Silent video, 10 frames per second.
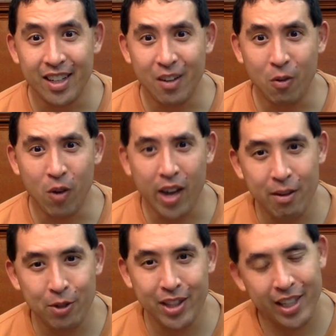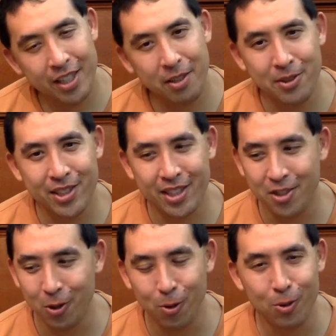why would they use such
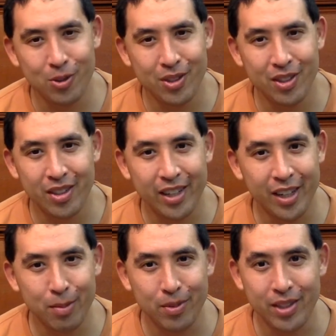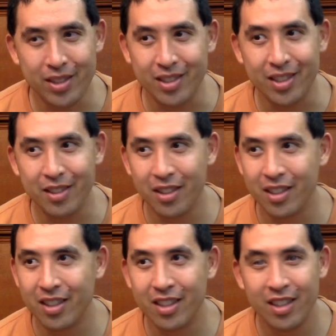old airplanes? They look
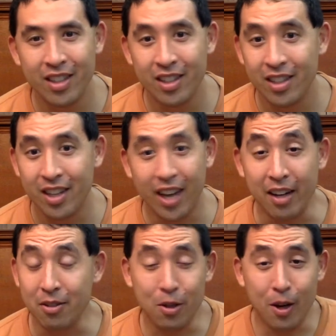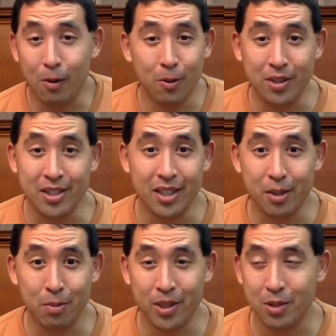I don't know how old these
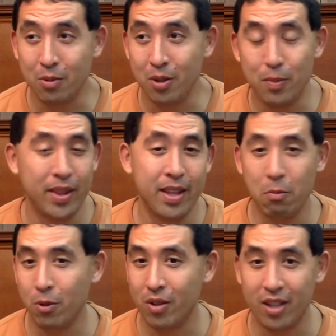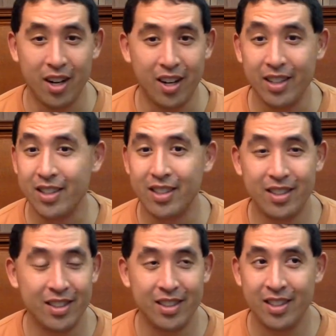airplanes were, but they were not
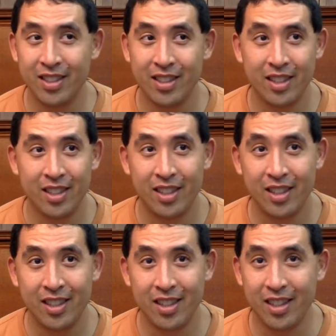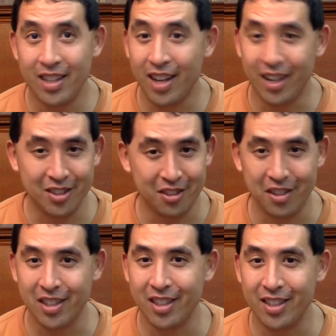nice
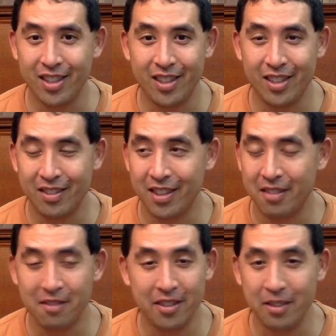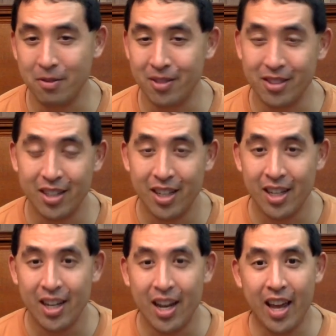looking. They really weren't.
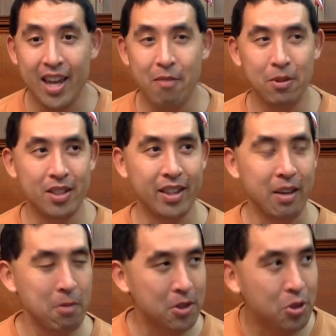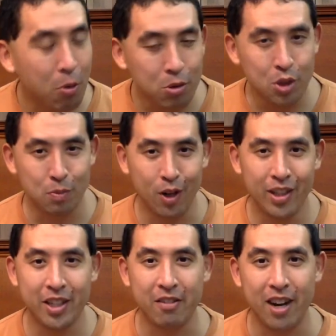It was they were so small
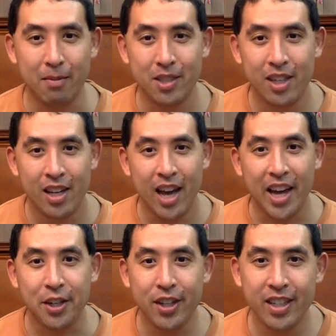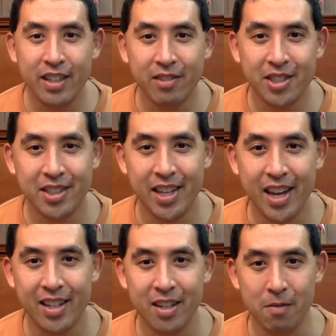and cramped. I couldn't even
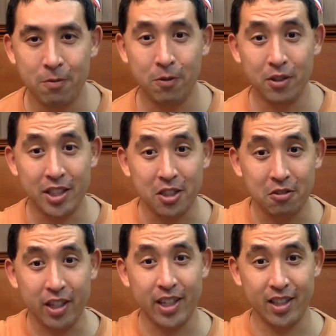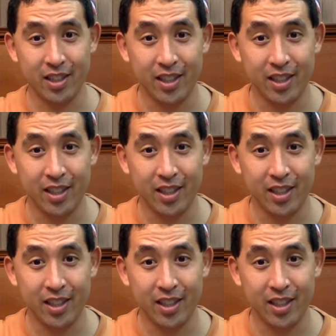stand up fully straight